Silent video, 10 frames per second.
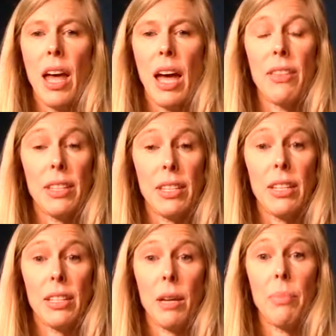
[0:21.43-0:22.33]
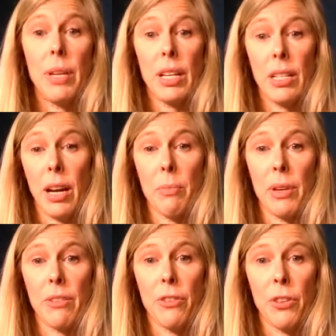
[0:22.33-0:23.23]
And this is a big
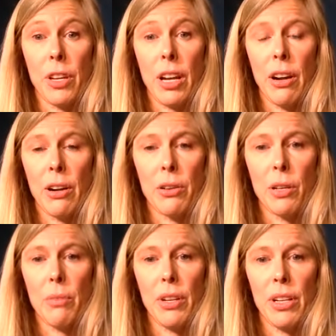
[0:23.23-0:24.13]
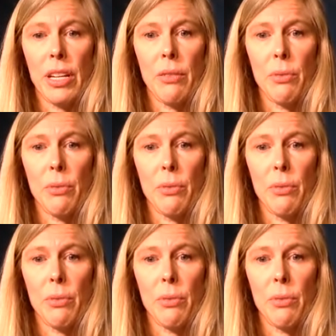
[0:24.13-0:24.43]
topic for the carrier community,